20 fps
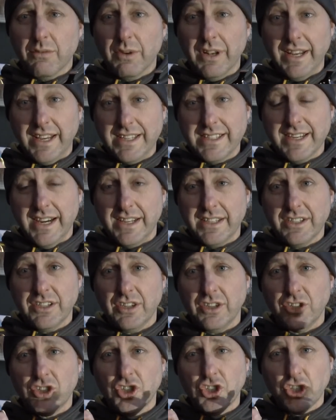release aid
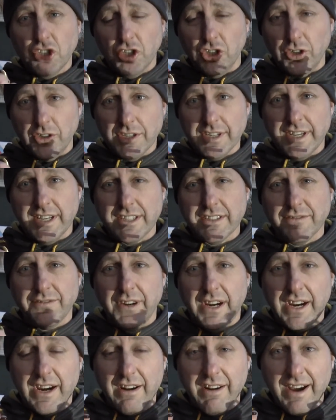to shoot as
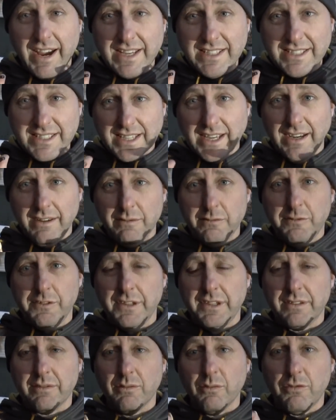far as
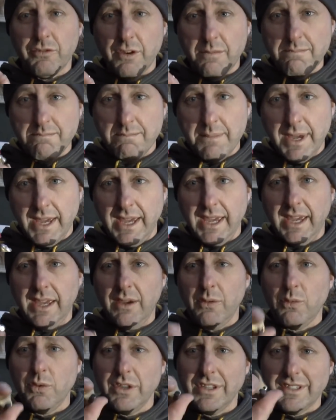comfort for
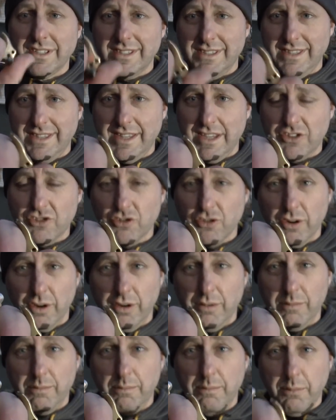me was the
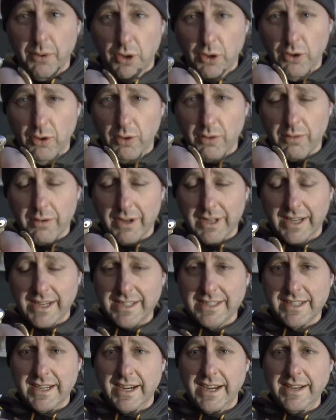TRU Ball
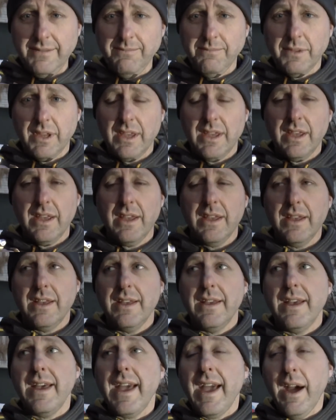release aid.
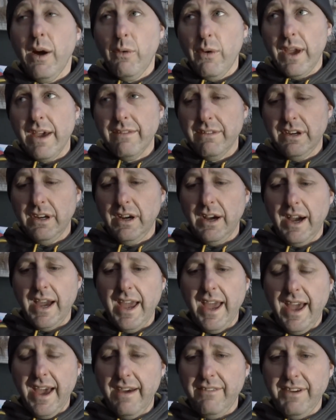However, I
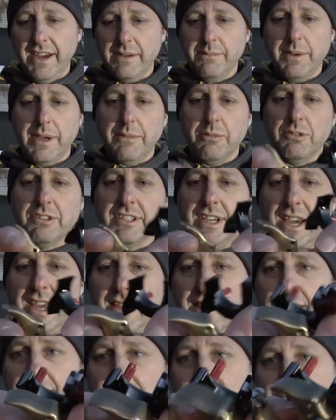have had people
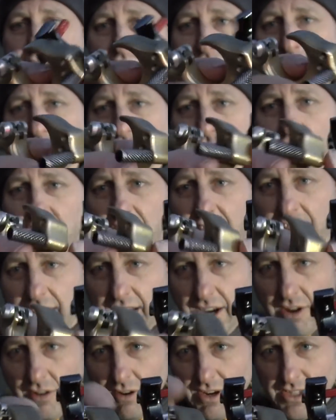say that this section
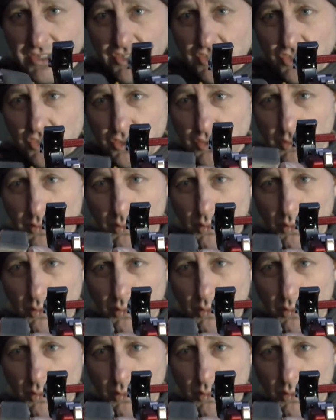here is too